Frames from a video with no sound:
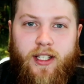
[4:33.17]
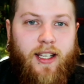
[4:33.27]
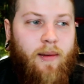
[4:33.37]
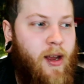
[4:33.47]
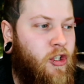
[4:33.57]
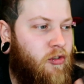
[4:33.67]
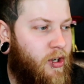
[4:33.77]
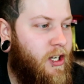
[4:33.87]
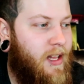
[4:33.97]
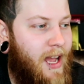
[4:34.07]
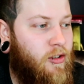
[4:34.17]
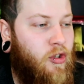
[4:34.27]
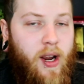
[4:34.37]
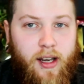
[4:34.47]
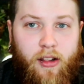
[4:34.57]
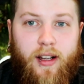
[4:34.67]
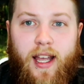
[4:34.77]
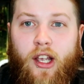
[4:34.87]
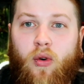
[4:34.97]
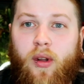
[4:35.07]
As I mentioned, breeding that to another
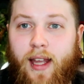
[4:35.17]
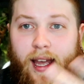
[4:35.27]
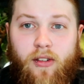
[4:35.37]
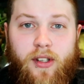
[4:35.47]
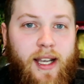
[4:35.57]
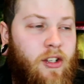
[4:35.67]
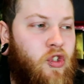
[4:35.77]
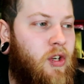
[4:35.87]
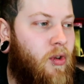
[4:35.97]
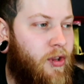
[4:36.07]
gecko with the heterozygous gene will